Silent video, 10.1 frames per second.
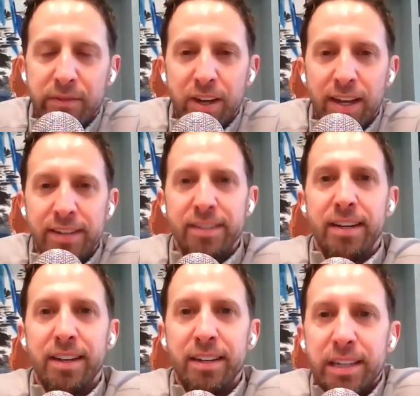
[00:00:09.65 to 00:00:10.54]
I've got
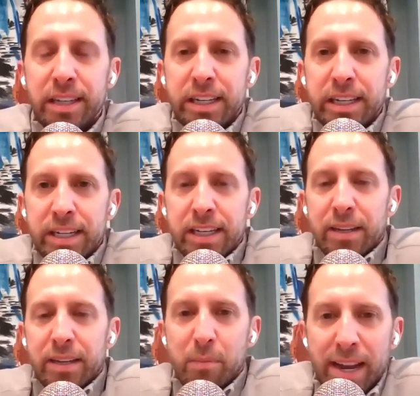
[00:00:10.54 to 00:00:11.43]
uh,
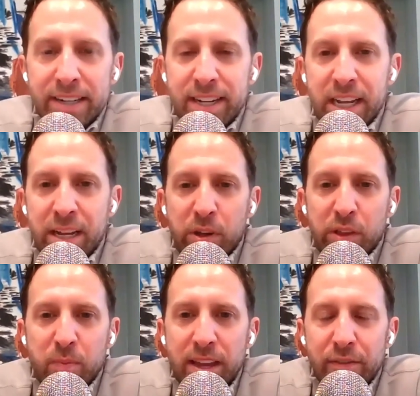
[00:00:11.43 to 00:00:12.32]
my team
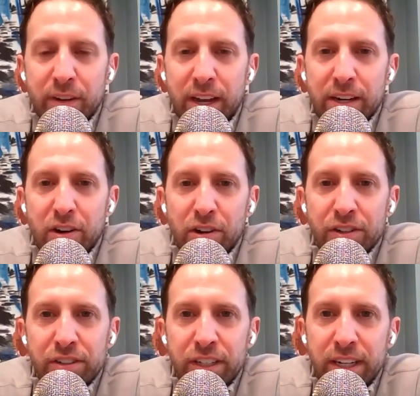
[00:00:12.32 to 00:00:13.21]
with me. I've got
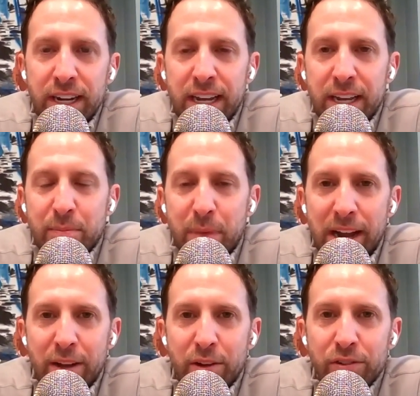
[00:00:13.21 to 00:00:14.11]
Carson and
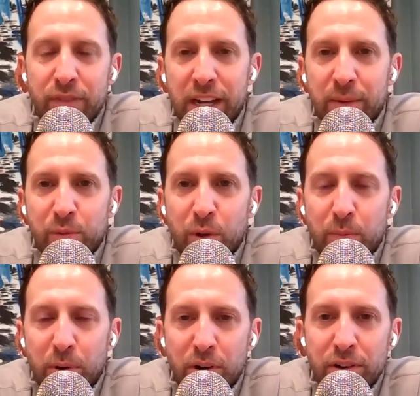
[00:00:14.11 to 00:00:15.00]
Myles of Adams
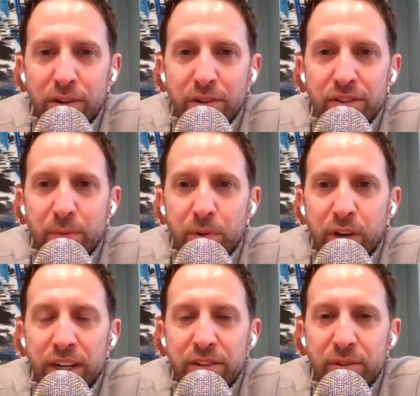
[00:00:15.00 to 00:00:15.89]
Wealth Partners, and we're
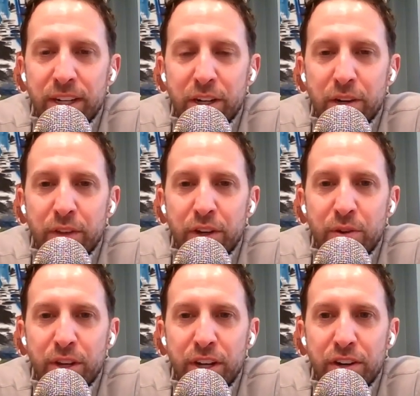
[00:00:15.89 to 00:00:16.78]
ready to kick off the
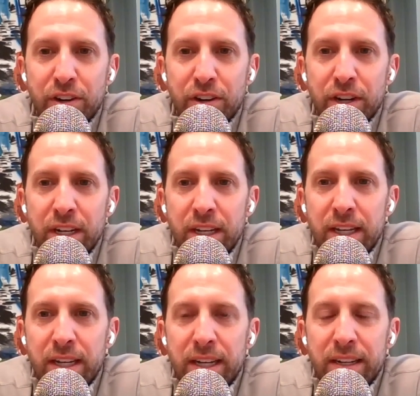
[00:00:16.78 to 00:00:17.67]
new year.
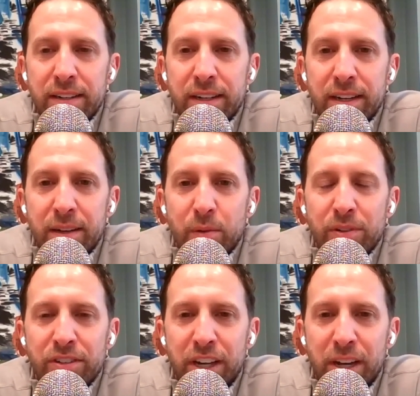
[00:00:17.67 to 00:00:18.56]
And uh,
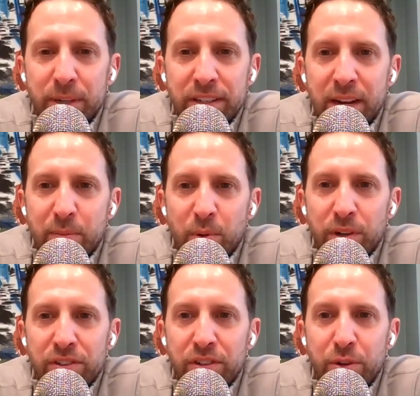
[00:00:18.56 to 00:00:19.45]
what's the topic today,
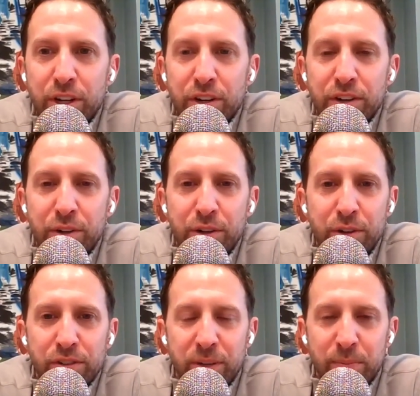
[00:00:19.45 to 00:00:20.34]
boys? New year, new
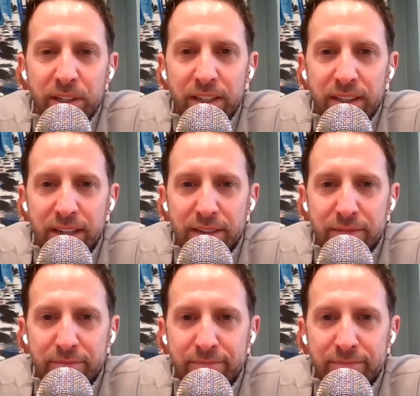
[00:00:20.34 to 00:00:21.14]
you, something like that?